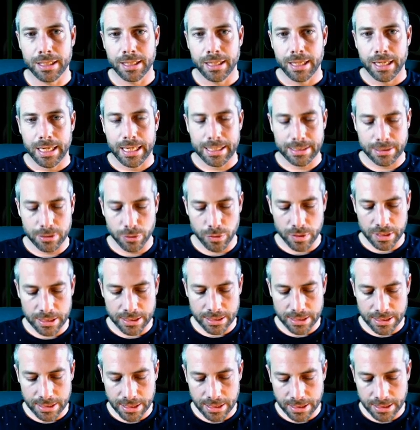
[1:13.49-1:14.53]
And so this
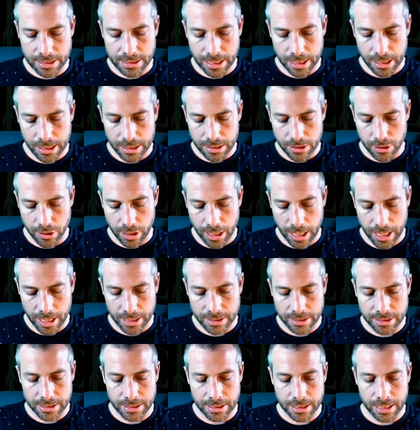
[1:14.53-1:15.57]
is exactly the
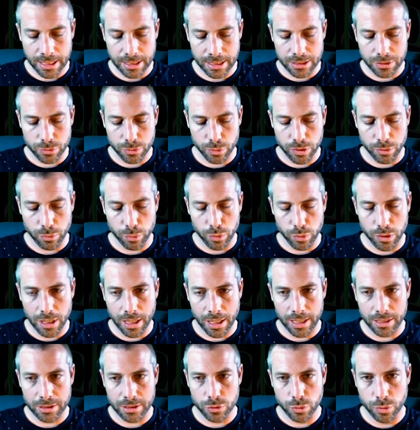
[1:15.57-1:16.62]
idea that we would
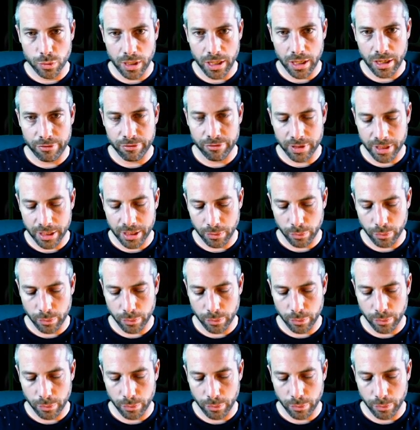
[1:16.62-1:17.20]
like to have here.